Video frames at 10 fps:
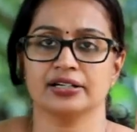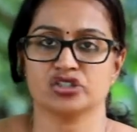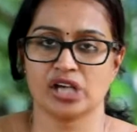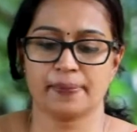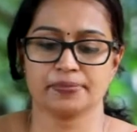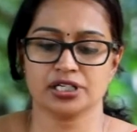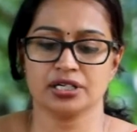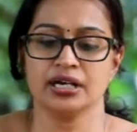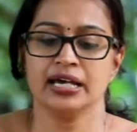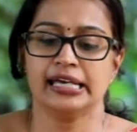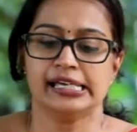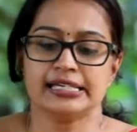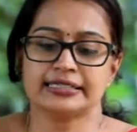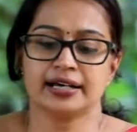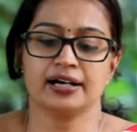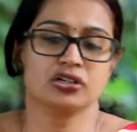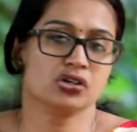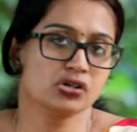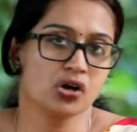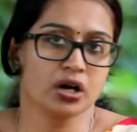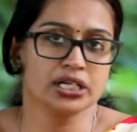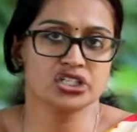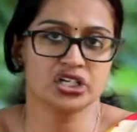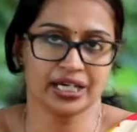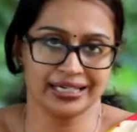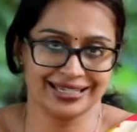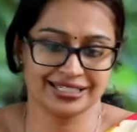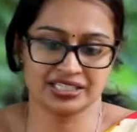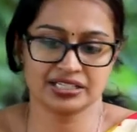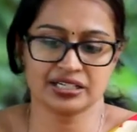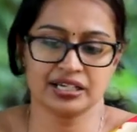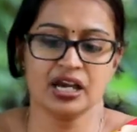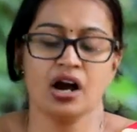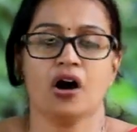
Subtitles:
chapter is a chronological history